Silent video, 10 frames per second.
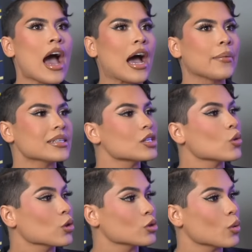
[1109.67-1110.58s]
a
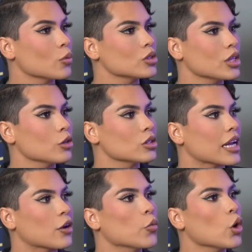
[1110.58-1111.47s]
veces cuando somos niños,
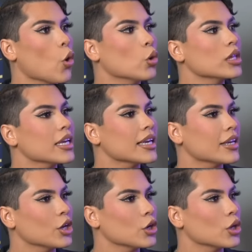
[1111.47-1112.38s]
like, we only
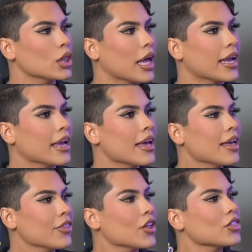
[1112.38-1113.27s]
hear, like,
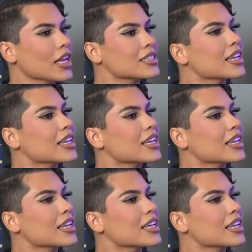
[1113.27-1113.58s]
the things